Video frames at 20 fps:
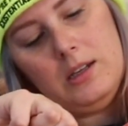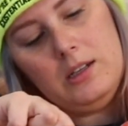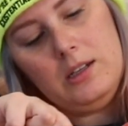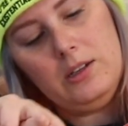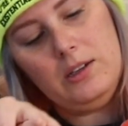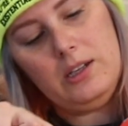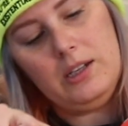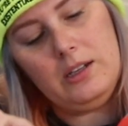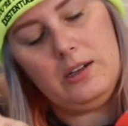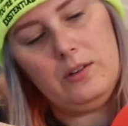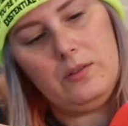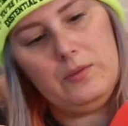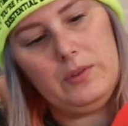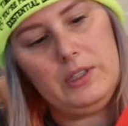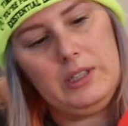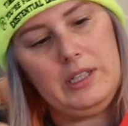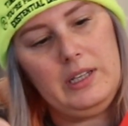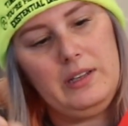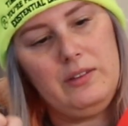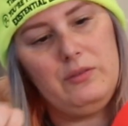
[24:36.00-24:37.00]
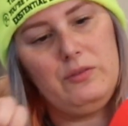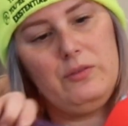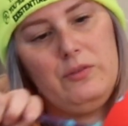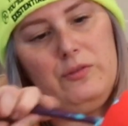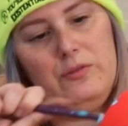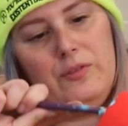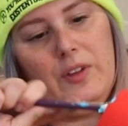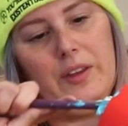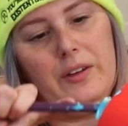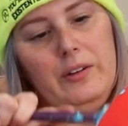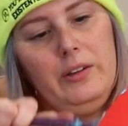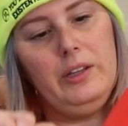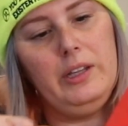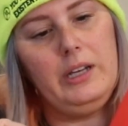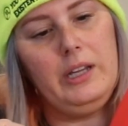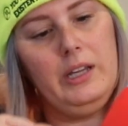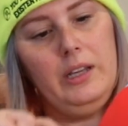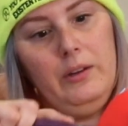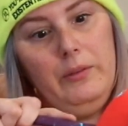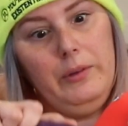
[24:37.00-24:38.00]
You can really funnel it
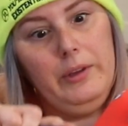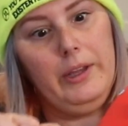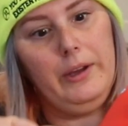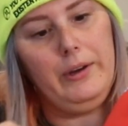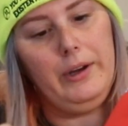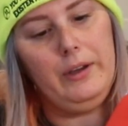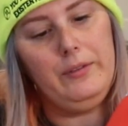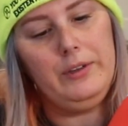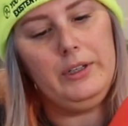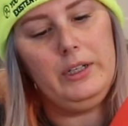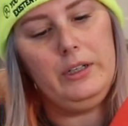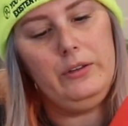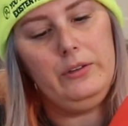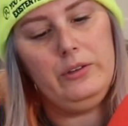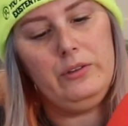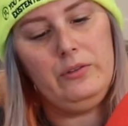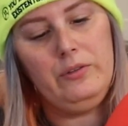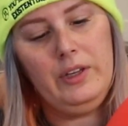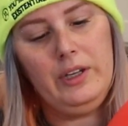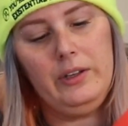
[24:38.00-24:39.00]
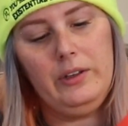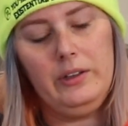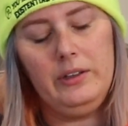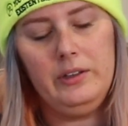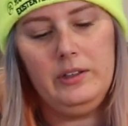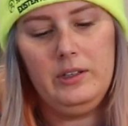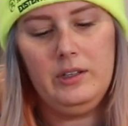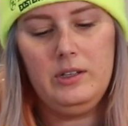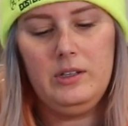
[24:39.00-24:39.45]
in without having to use a funnel.